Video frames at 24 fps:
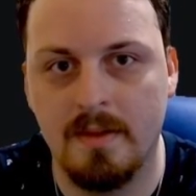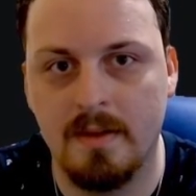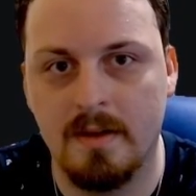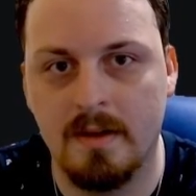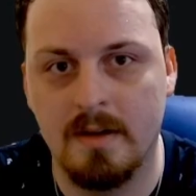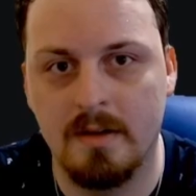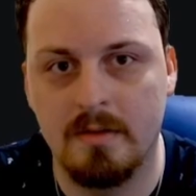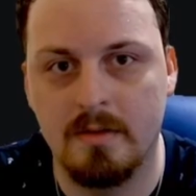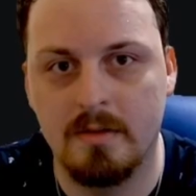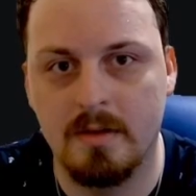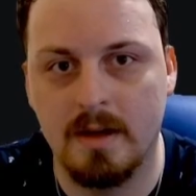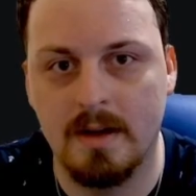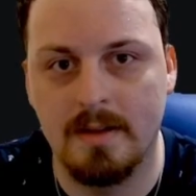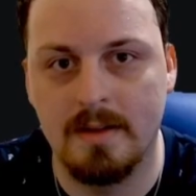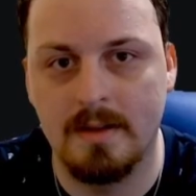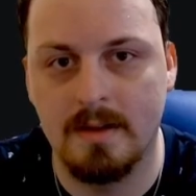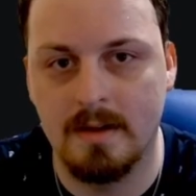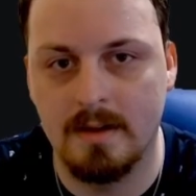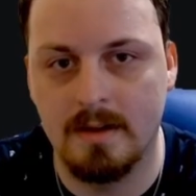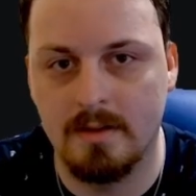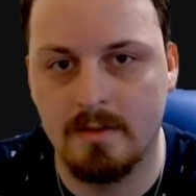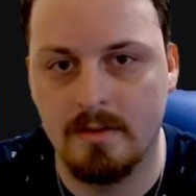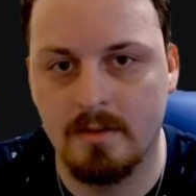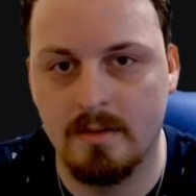Let's try
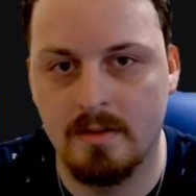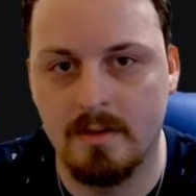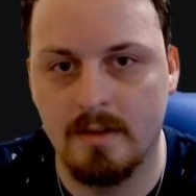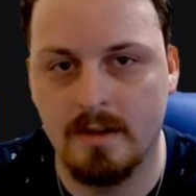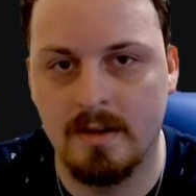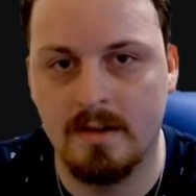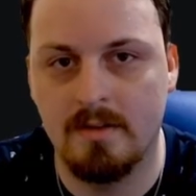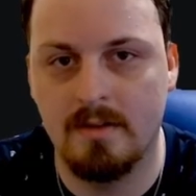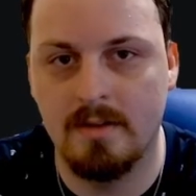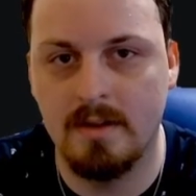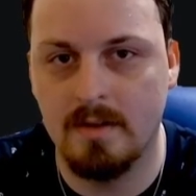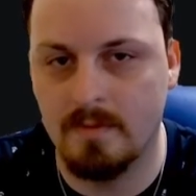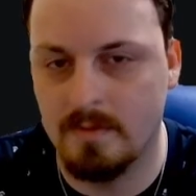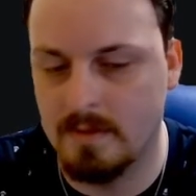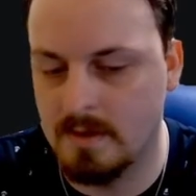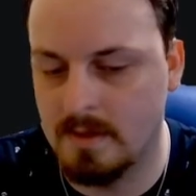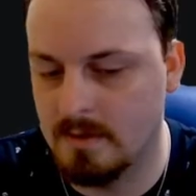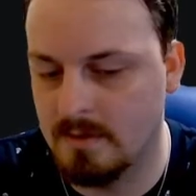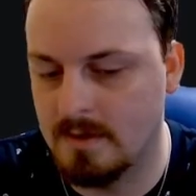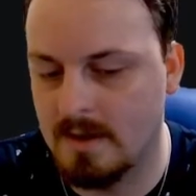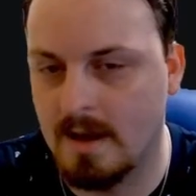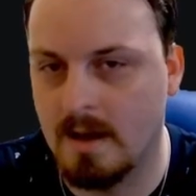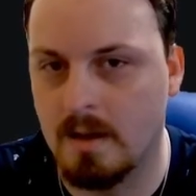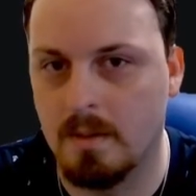this. Let's see if
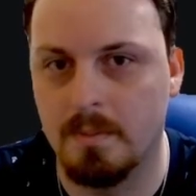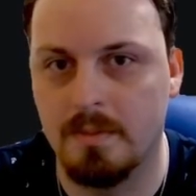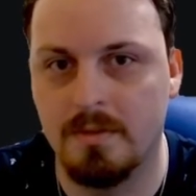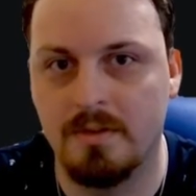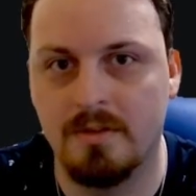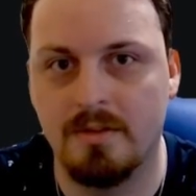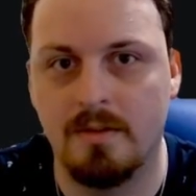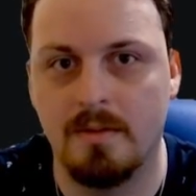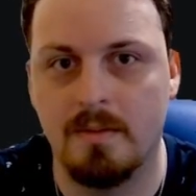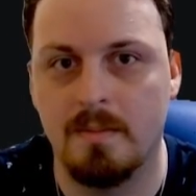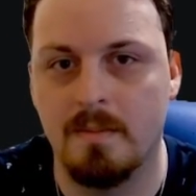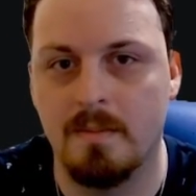this helps.